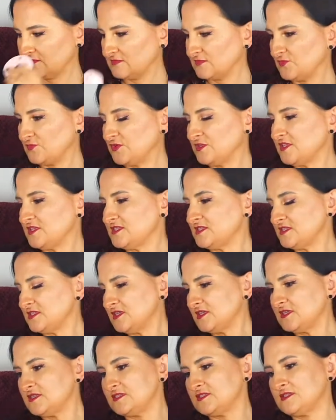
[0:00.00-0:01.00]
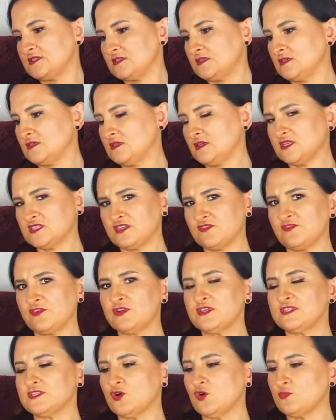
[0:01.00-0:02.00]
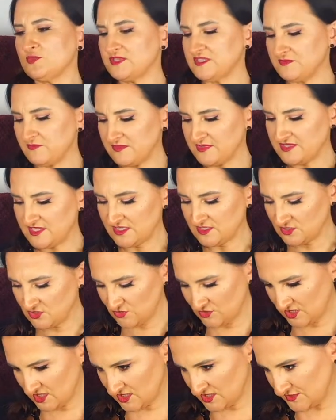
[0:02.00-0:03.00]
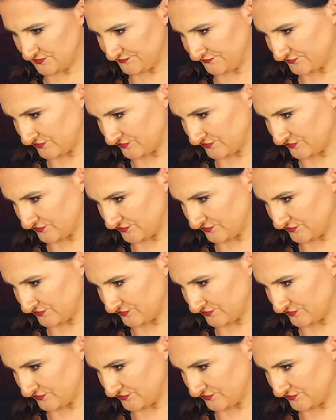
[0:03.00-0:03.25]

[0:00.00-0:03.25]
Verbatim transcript: What is this? It has a very soapy scent to it.